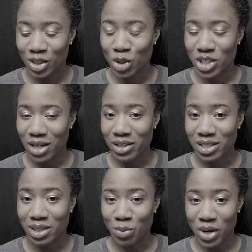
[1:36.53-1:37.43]
to
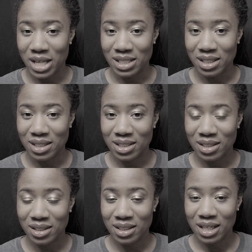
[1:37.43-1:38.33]
cherish the present
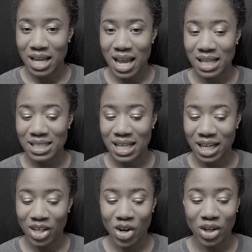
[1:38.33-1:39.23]
and
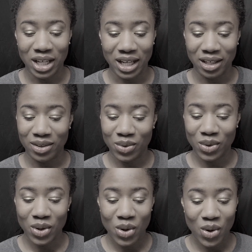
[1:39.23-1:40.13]
take it all in.
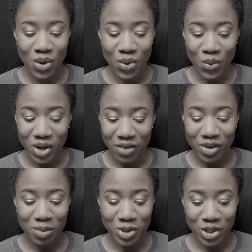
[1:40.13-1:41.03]

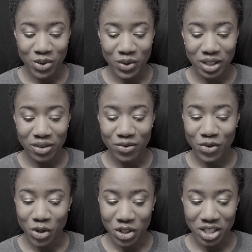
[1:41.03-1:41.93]
Whatever I'm doing,
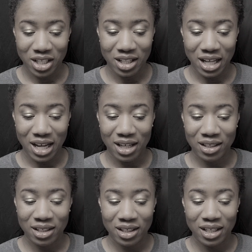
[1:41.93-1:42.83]
focus on that,
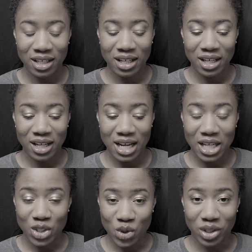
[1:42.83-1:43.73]

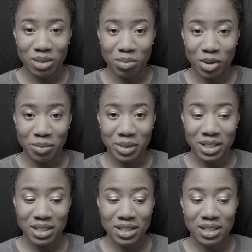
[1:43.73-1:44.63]
enjoy the
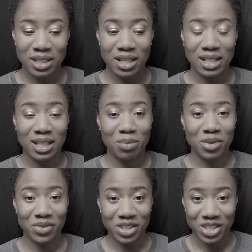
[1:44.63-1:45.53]
moment, and then
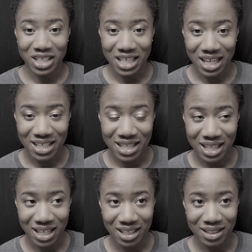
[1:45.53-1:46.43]
move on to the next
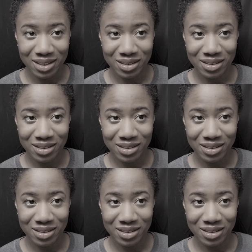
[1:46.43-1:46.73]
thing.